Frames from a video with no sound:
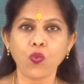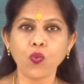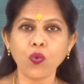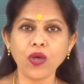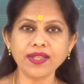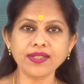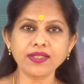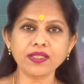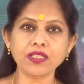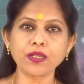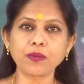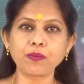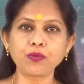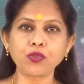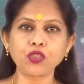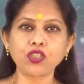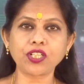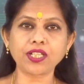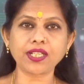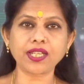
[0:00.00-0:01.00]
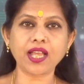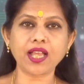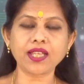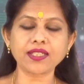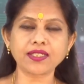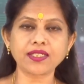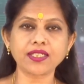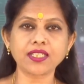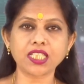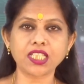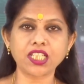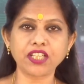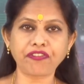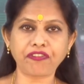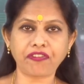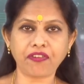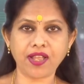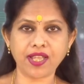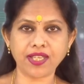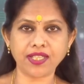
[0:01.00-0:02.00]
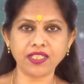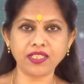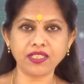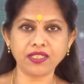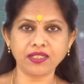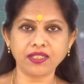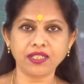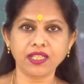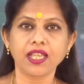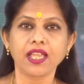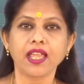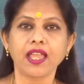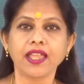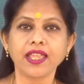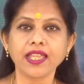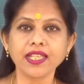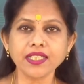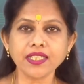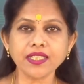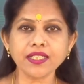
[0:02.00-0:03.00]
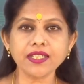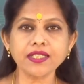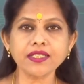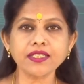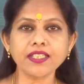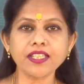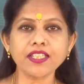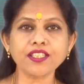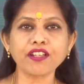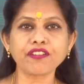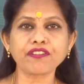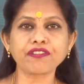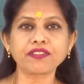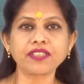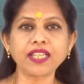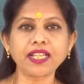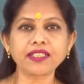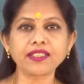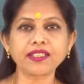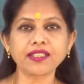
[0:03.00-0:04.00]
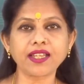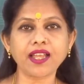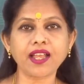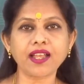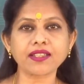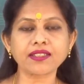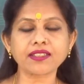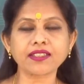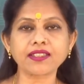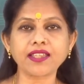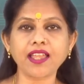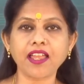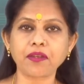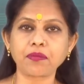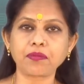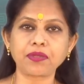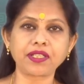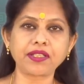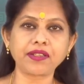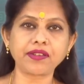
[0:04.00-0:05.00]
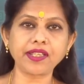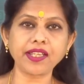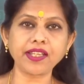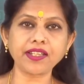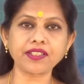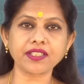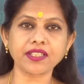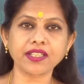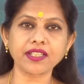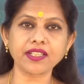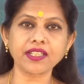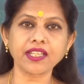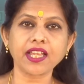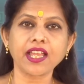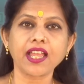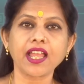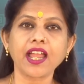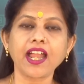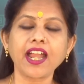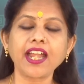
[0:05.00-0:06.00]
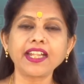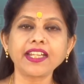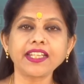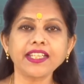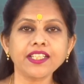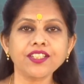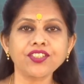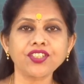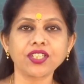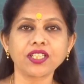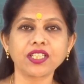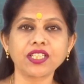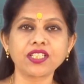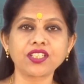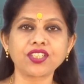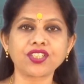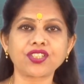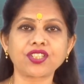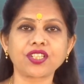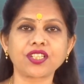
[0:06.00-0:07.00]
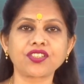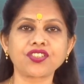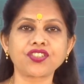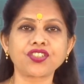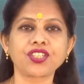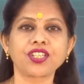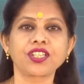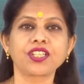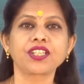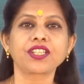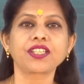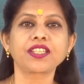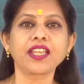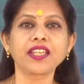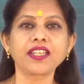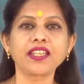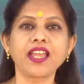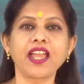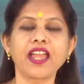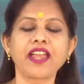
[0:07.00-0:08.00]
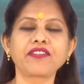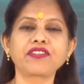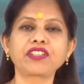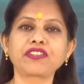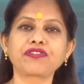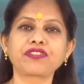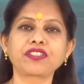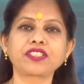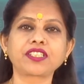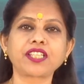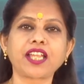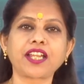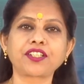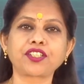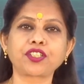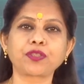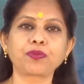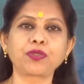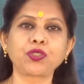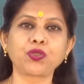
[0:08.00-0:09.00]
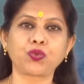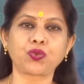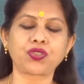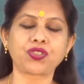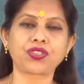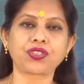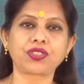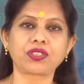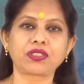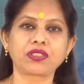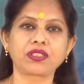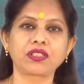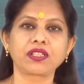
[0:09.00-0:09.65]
Once a book class is defined, instances of that class can be created and each instance can have different attributes.